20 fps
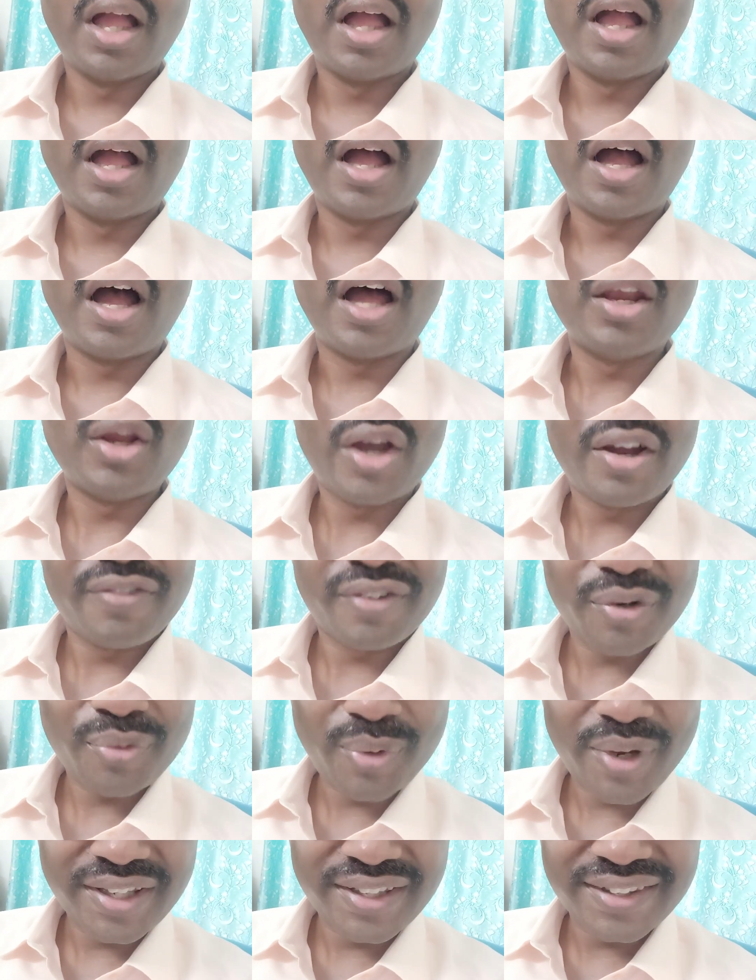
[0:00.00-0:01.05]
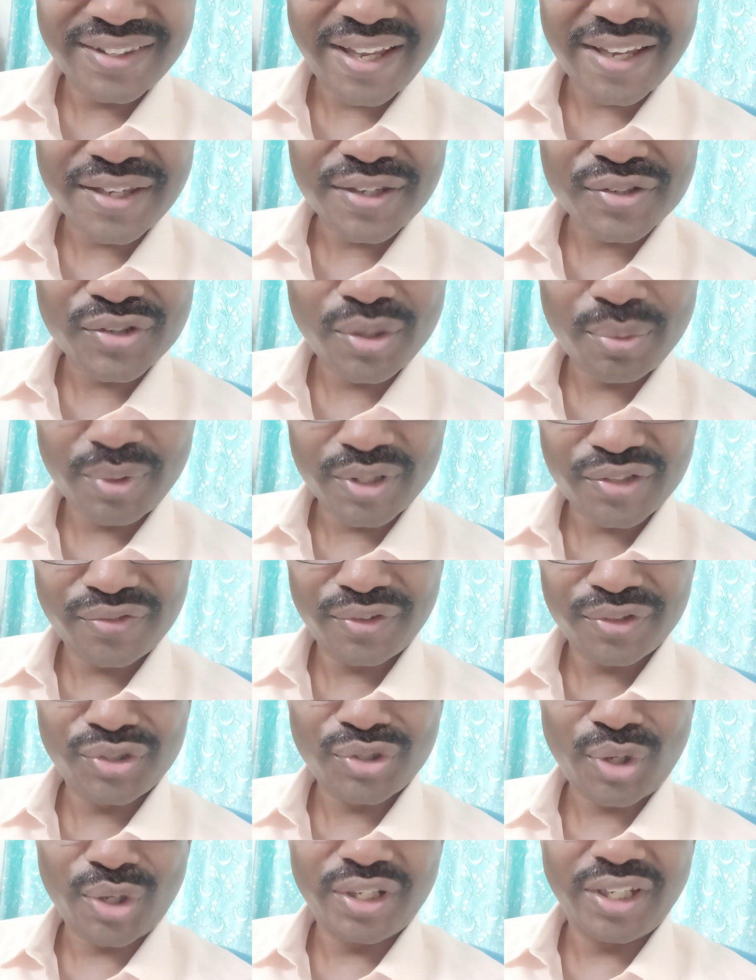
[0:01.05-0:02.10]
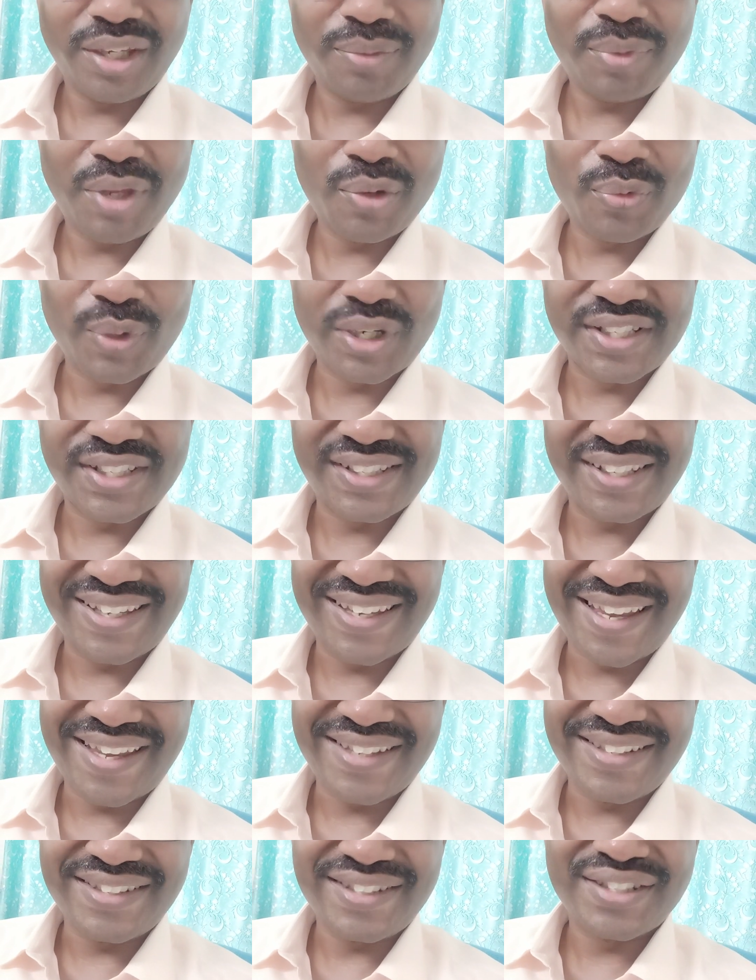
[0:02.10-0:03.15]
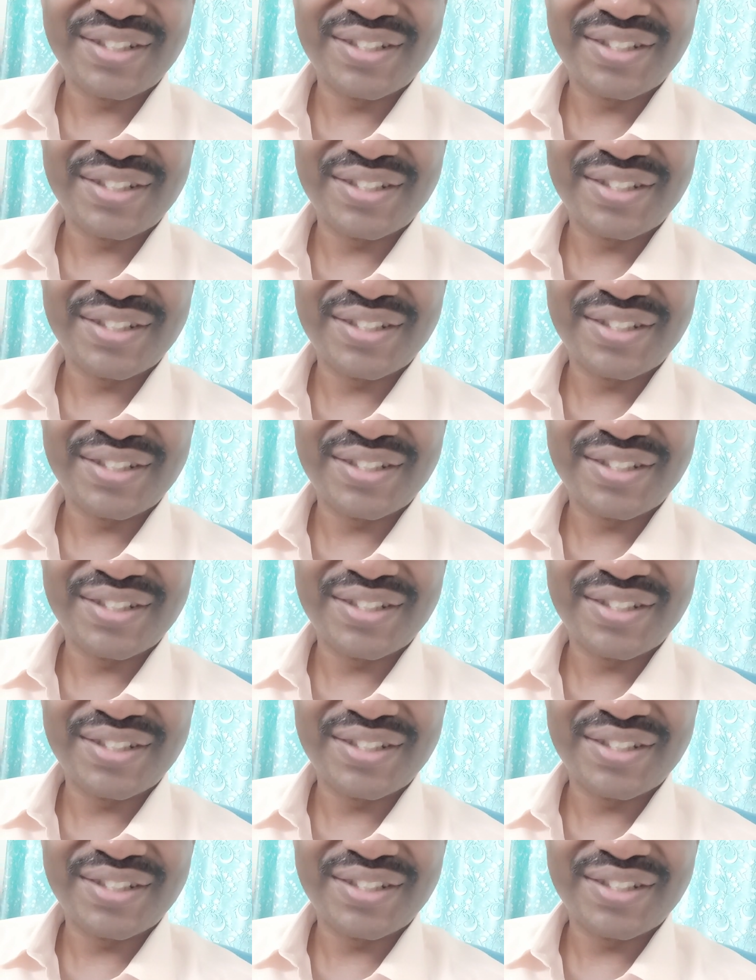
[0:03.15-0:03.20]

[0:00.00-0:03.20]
Hello everyone, thank you so much for joining me once again.